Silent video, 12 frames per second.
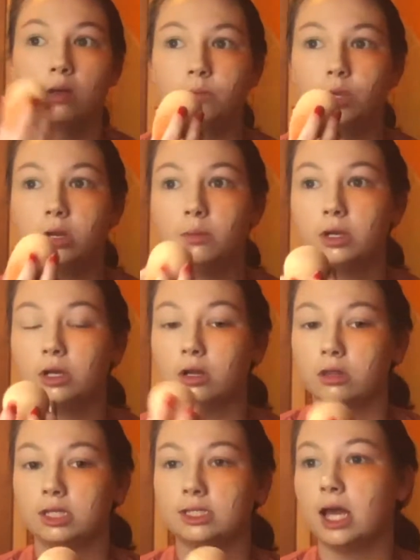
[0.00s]
Beauty Blender
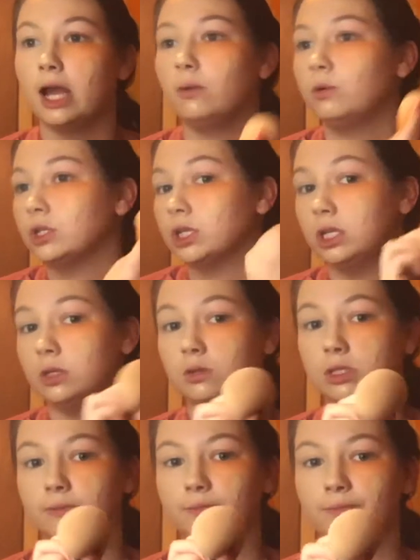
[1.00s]
on this side, and we're just gonna
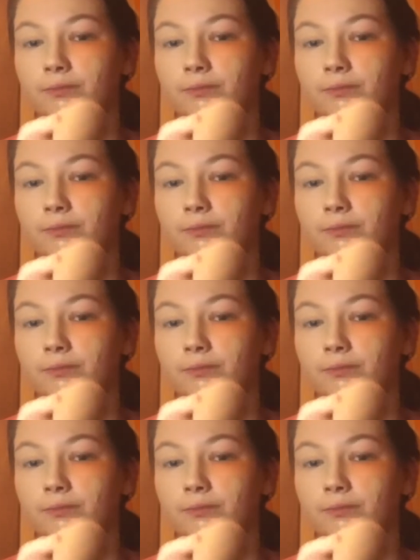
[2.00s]
use